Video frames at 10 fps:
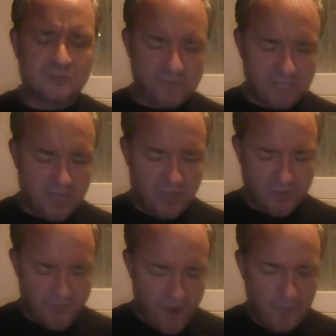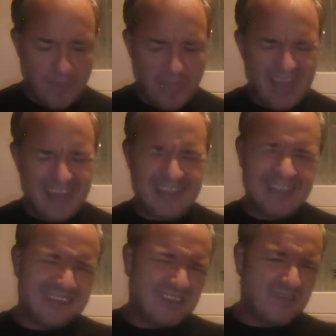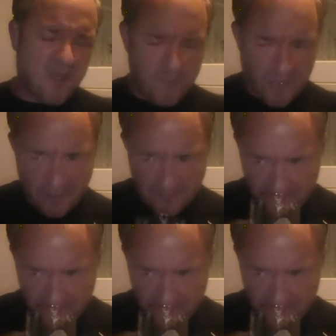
you know, the aroma, uh, the aroma,